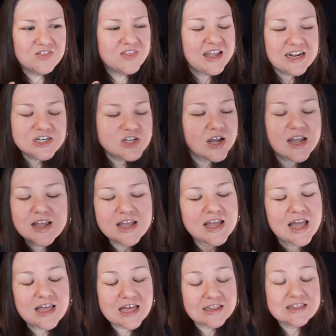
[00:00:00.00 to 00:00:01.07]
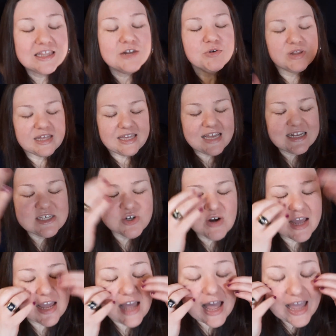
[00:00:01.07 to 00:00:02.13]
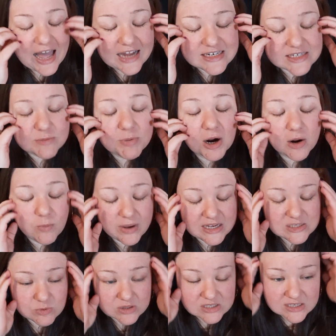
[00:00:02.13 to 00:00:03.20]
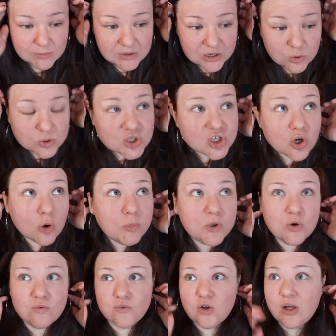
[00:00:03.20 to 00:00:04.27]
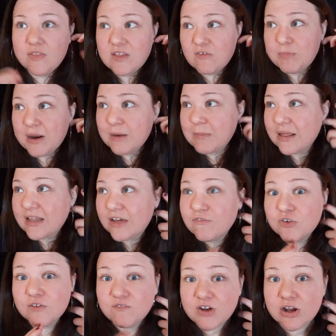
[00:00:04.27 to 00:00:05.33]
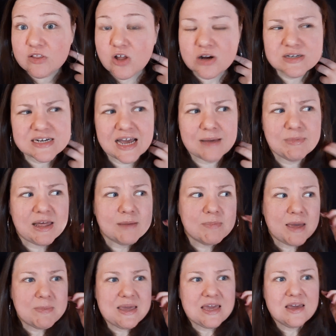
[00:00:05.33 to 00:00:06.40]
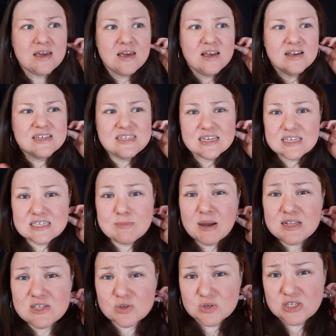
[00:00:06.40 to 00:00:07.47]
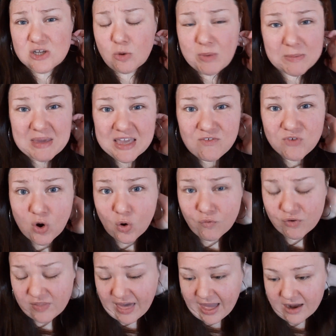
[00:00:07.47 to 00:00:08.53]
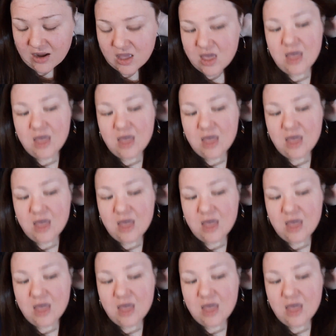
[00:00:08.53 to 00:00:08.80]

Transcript: they literally yesterday I had to part ways with somebody who's so beautiful and they've been in my life for a very long time, like maybe six months or so, maybe even over that.